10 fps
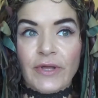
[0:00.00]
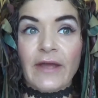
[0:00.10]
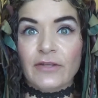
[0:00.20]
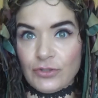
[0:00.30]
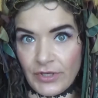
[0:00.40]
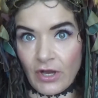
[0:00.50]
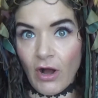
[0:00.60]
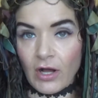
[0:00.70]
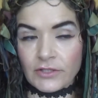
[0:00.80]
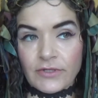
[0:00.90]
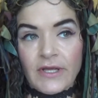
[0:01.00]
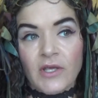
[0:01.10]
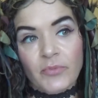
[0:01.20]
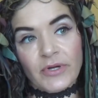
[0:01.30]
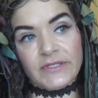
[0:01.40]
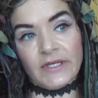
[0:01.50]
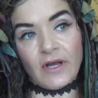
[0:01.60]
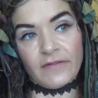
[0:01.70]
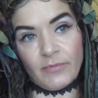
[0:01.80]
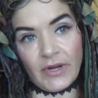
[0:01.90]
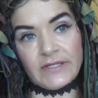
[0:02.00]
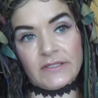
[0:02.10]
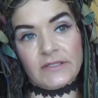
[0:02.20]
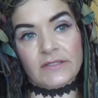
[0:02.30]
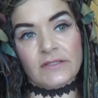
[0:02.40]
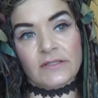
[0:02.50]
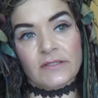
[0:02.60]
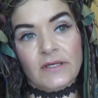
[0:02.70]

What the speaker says: actually, no, he called, right? He booked, he got the prices.